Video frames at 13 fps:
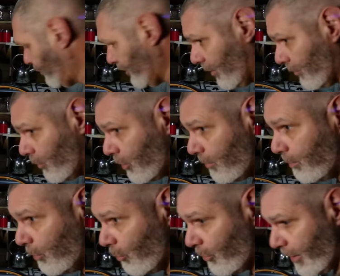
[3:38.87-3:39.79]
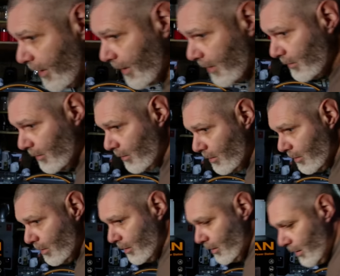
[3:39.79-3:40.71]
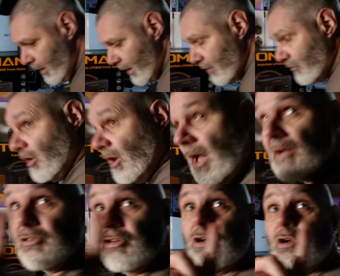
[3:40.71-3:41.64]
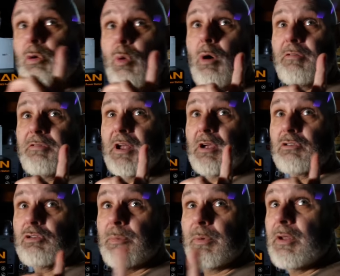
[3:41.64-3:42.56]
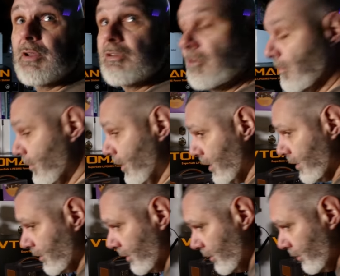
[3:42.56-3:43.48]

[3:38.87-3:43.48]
thing I'm going to plug in is, the lights are going to go off now, so bear this in mind,